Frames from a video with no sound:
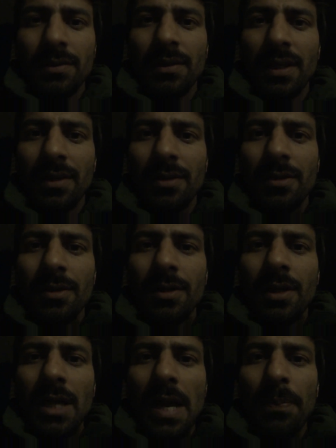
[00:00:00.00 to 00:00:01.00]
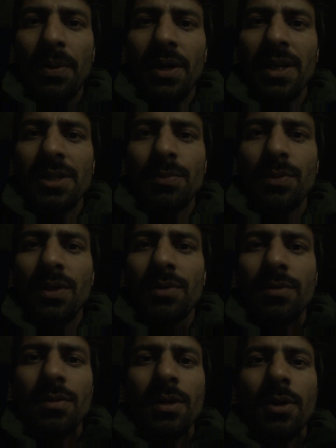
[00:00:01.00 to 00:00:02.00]
that happiness
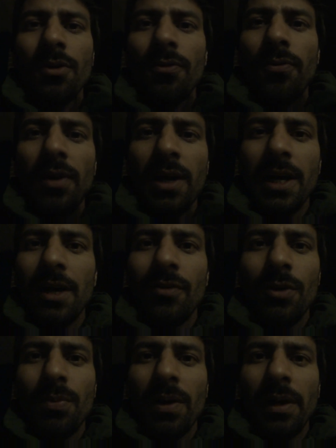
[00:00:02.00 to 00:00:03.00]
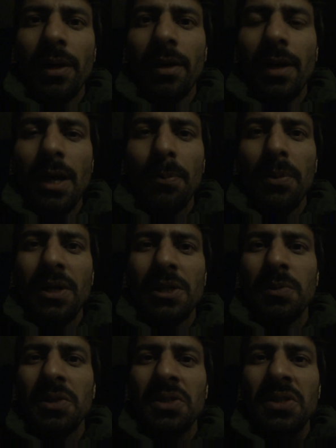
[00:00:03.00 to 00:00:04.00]
means fuck everybody,
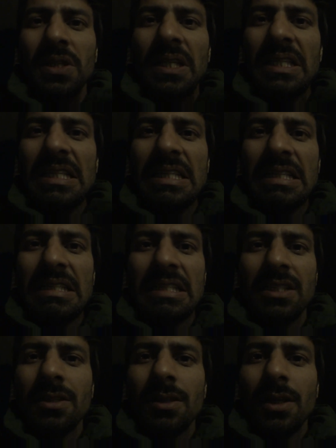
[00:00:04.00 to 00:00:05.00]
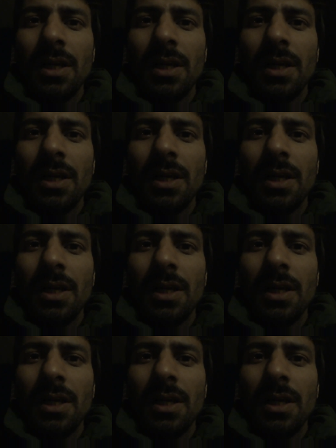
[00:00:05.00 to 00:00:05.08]
happiness means eat,